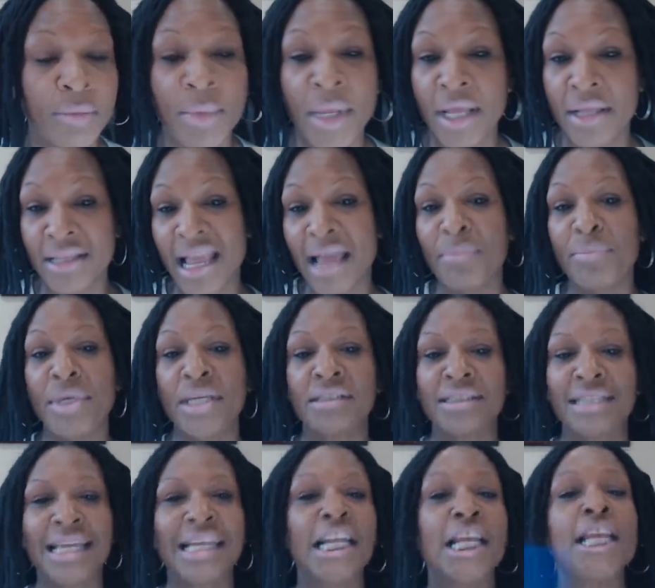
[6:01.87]
them. That
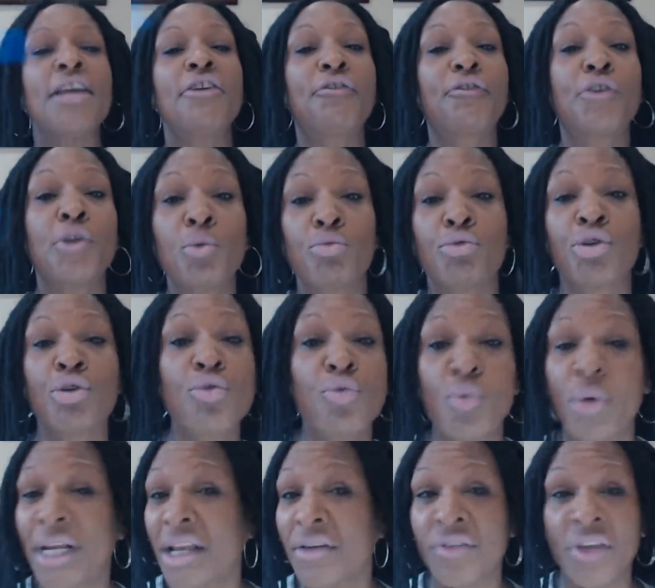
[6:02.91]
means that if you do,
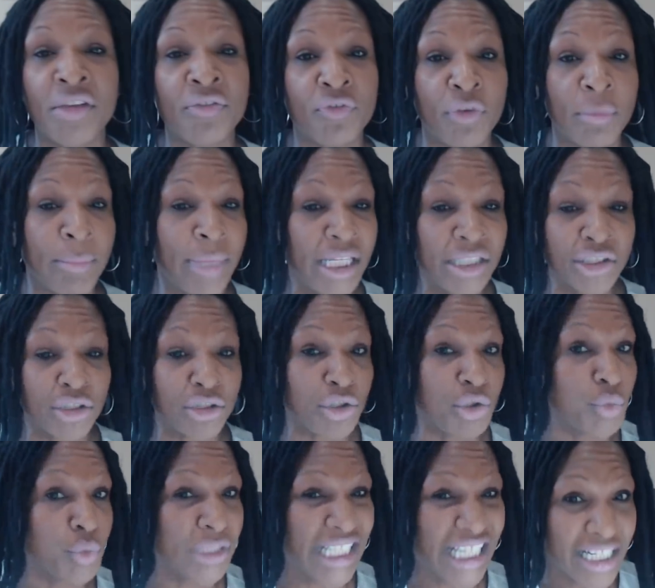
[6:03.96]
whatever information
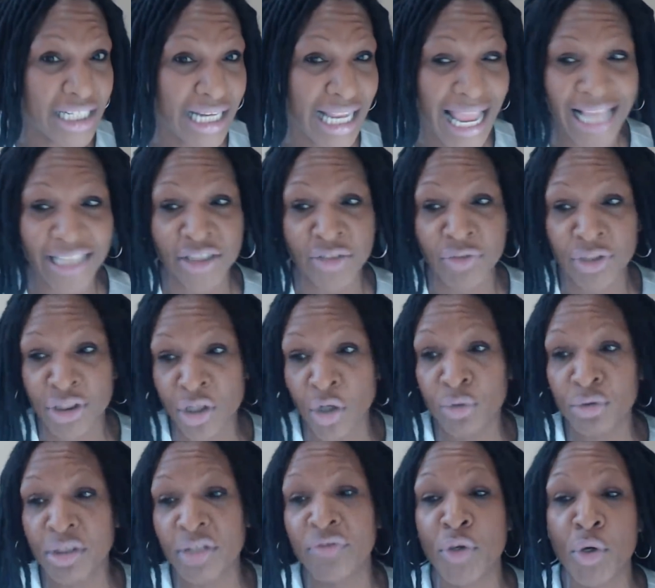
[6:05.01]
you get as a
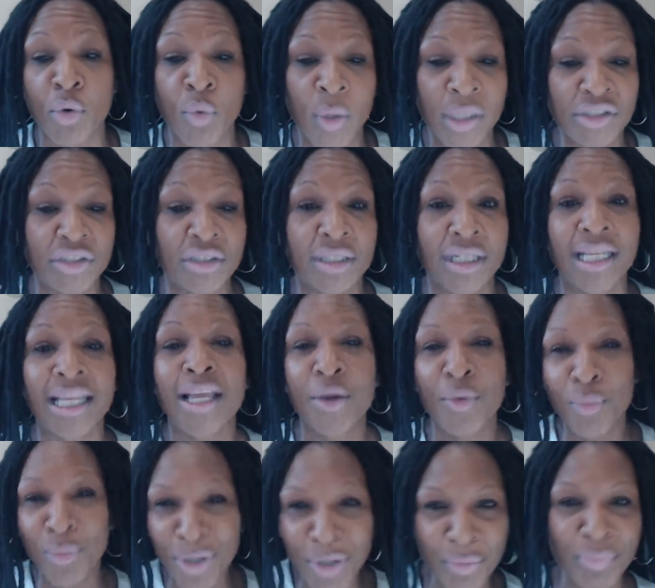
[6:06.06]
result of your questioning
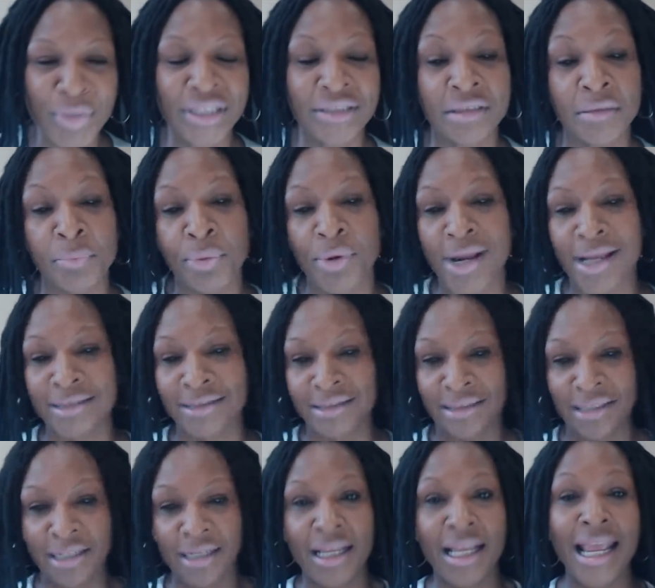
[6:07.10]
will be
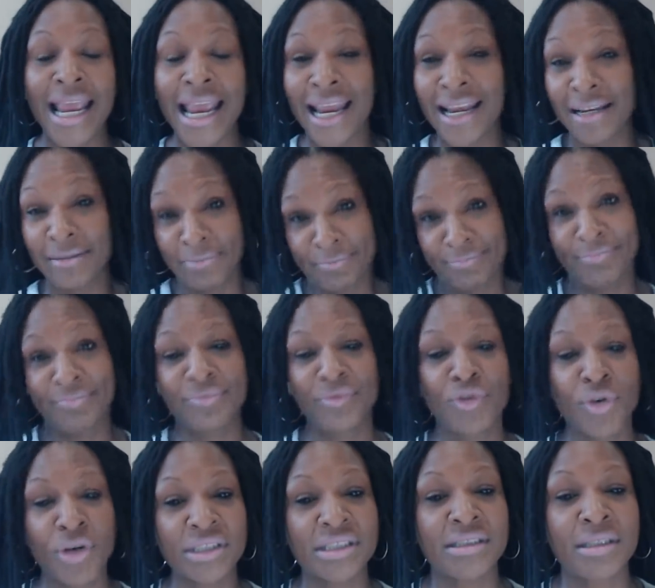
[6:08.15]
suppressed. And
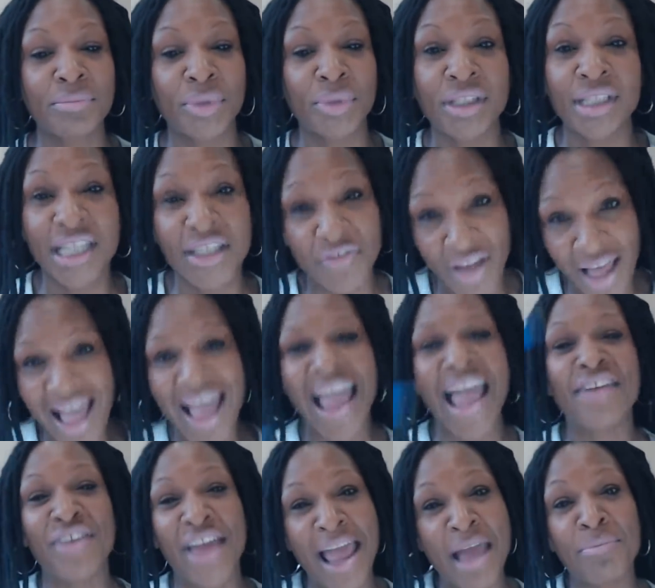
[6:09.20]
trust and believe, I
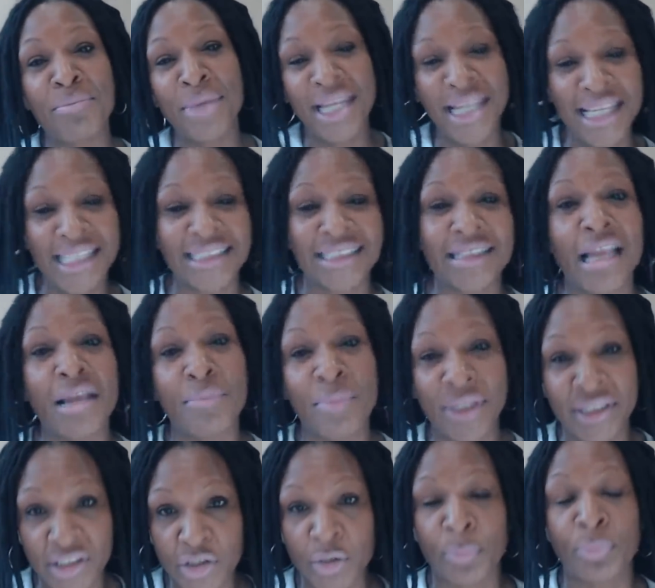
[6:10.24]
have had many a
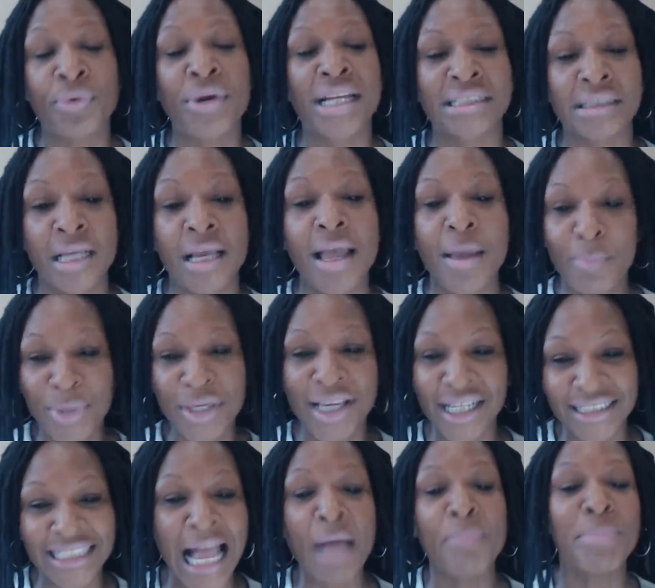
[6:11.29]
statement suppressed
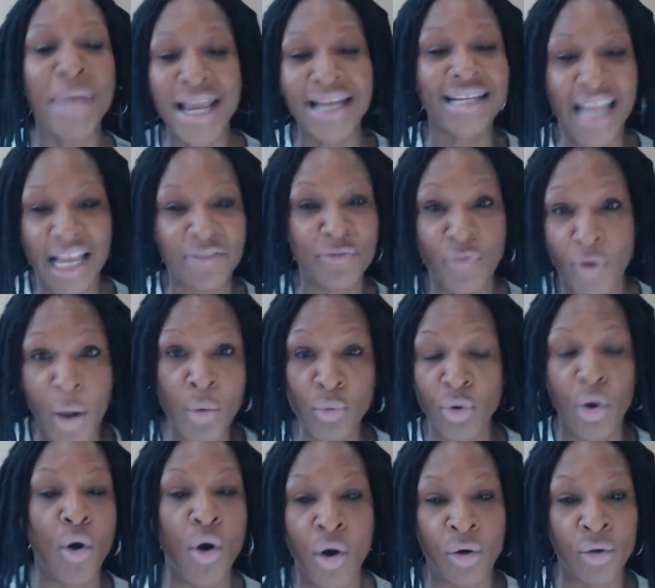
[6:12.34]
because I made that phone
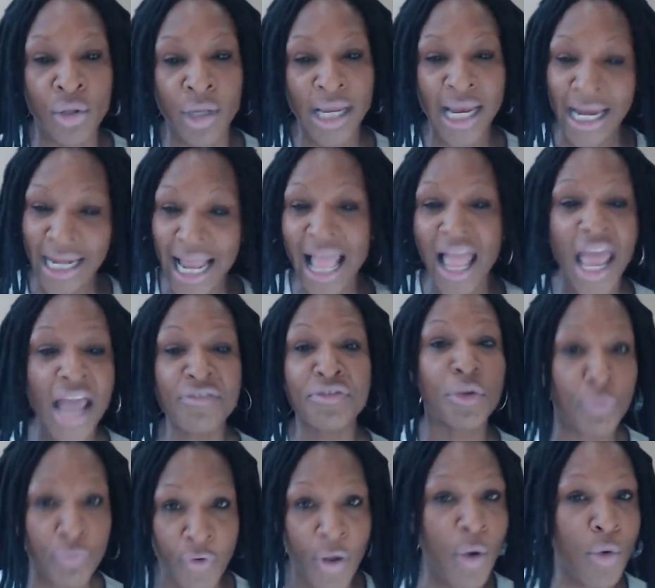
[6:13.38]
call and I have
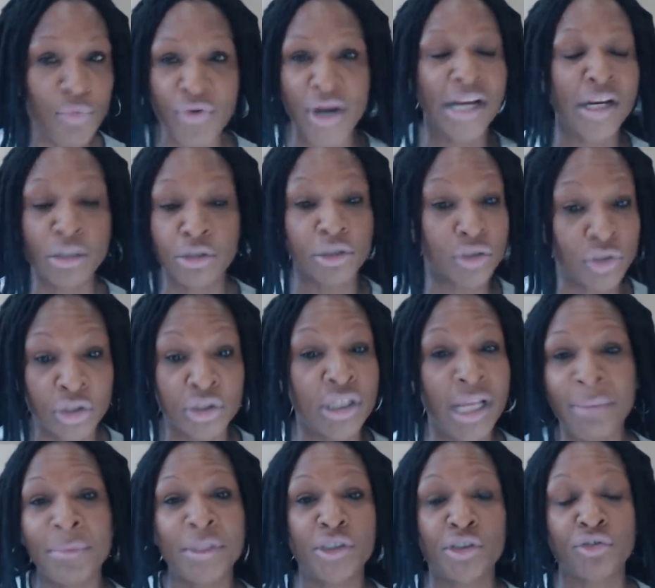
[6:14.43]
the phone records to
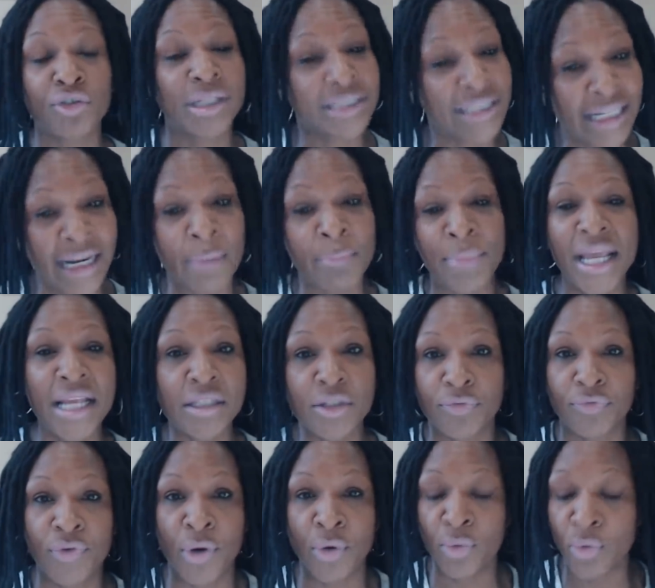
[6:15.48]
demonstrate that I made the
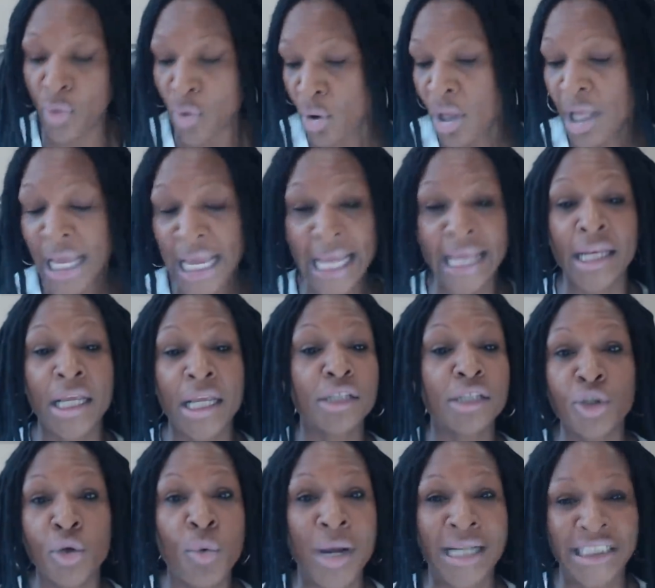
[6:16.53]
phone call and
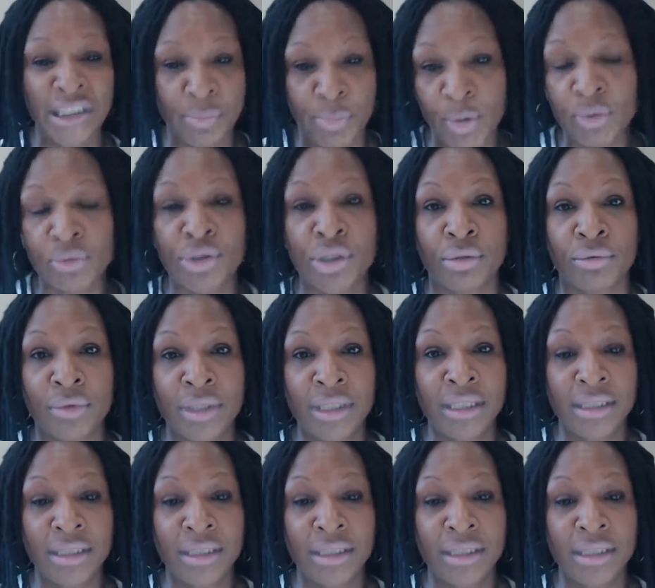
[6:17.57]
here's who I spoke to.